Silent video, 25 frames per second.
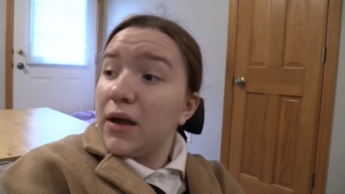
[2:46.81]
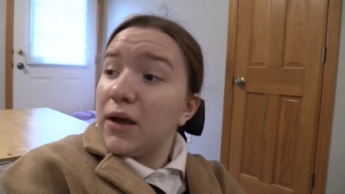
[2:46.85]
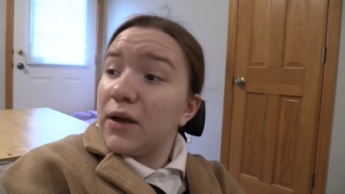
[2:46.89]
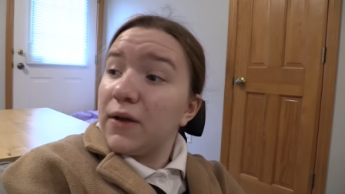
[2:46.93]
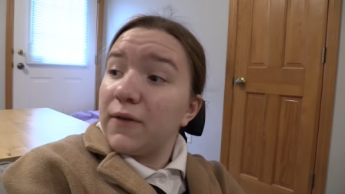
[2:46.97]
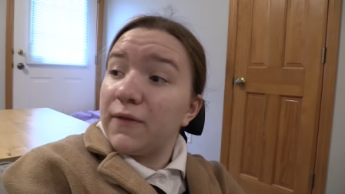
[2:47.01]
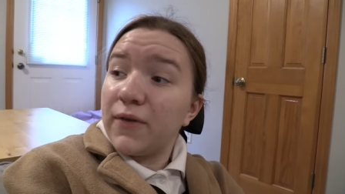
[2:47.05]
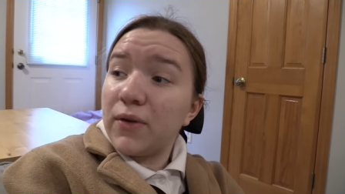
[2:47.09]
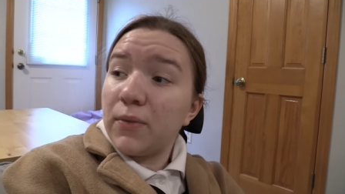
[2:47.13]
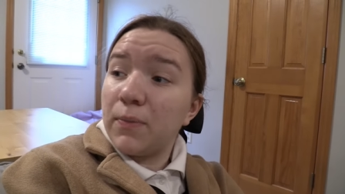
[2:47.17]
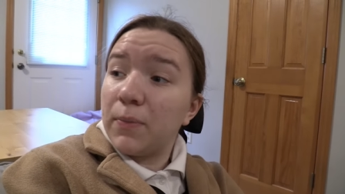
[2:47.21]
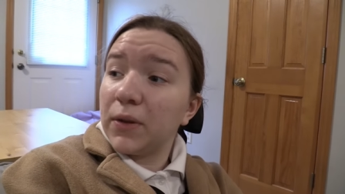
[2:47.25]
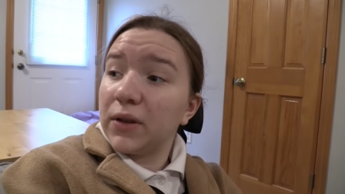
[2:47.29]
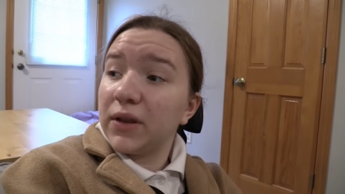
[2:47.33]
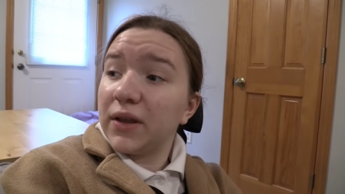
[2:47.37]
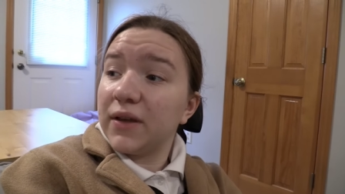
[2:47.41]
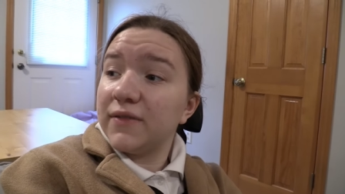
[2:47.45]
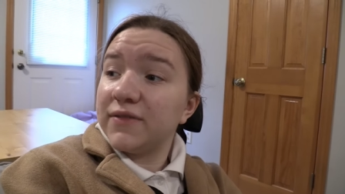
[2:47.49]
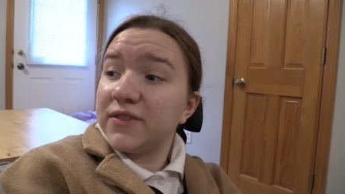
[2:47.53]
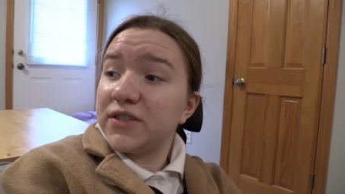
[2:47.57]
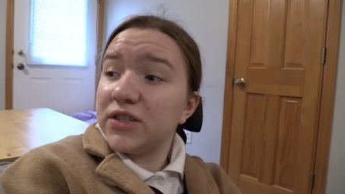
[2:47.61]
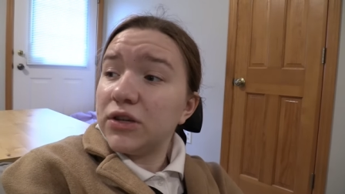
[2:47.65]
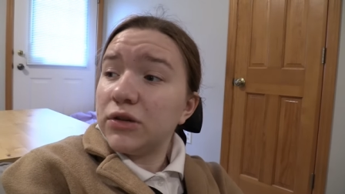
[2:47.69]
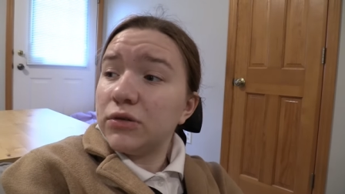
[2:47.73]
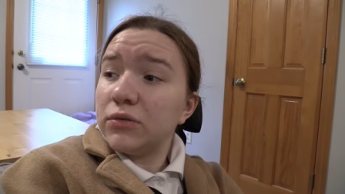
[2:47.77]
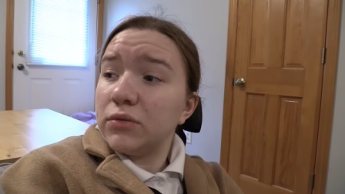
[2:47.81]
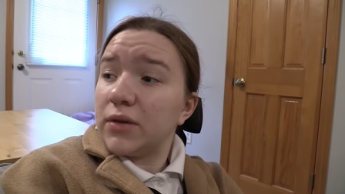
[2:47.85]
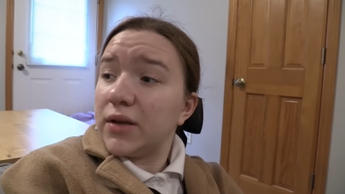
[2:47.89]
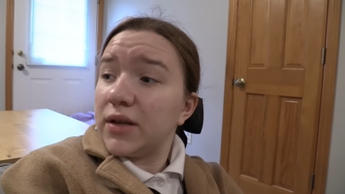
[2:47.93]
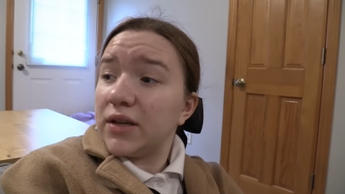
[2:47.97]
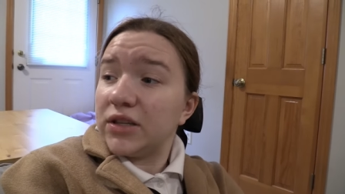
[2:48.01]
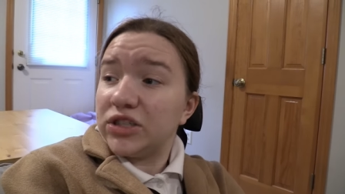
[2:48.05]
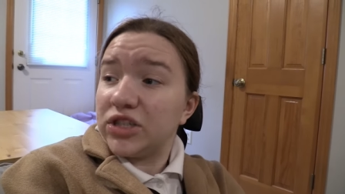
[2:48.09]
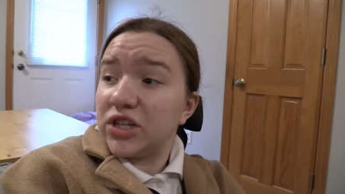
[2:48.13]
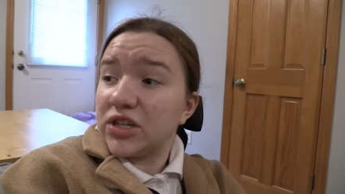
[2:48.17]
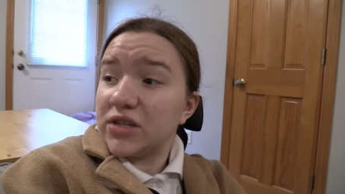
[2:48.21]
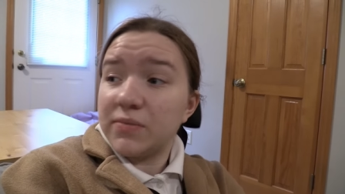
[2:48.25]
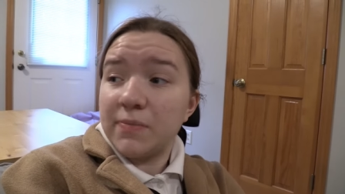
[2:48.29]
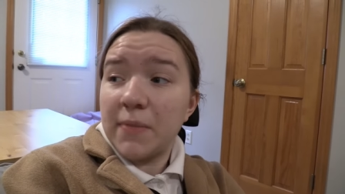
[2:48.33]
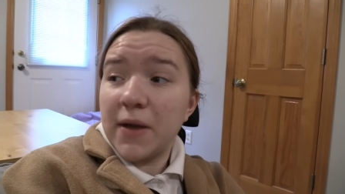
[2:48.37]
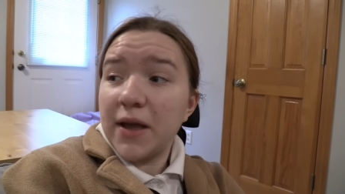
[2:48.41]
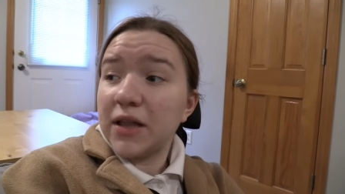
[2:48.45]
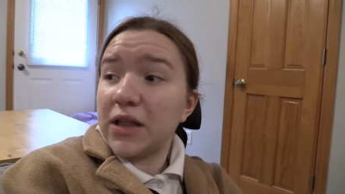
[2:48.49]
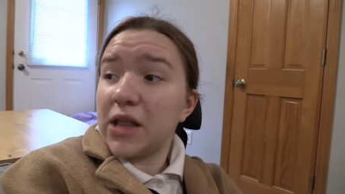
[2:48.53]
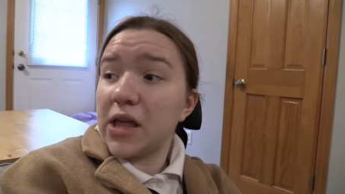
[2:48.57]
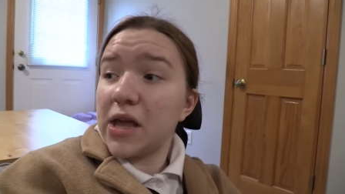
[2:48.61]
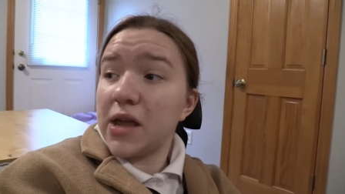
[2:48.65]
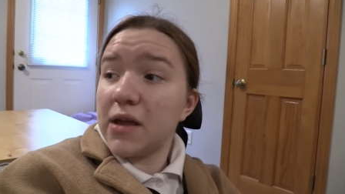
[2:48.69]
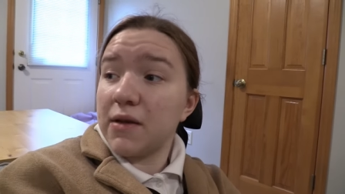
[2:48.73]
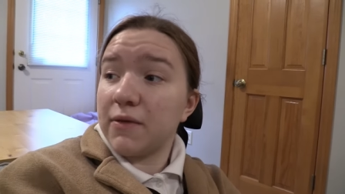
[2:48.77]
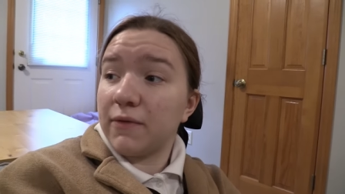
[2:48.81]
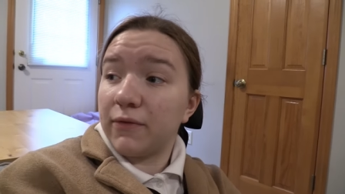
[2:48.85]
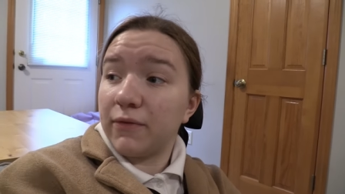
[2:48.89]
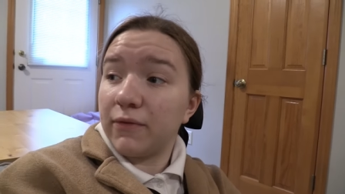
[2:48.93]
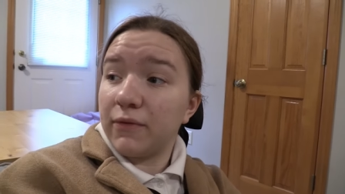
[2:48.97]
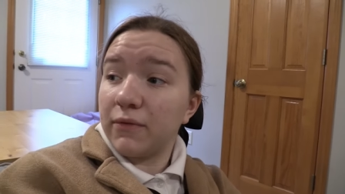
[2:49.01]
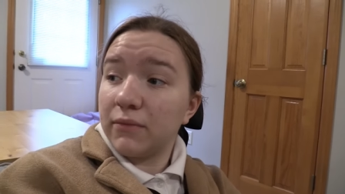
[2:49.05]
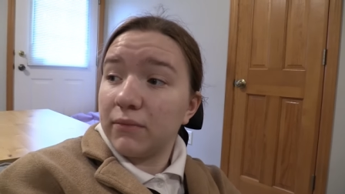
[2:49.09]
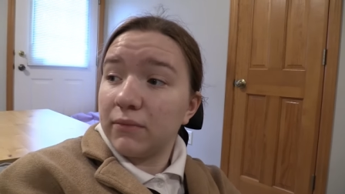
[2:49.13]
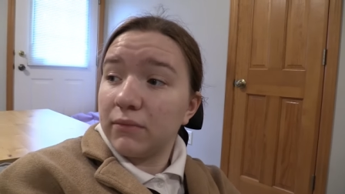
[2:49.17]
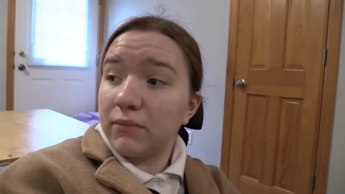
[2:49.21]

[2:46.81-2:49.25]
If he believes you, he just might leave.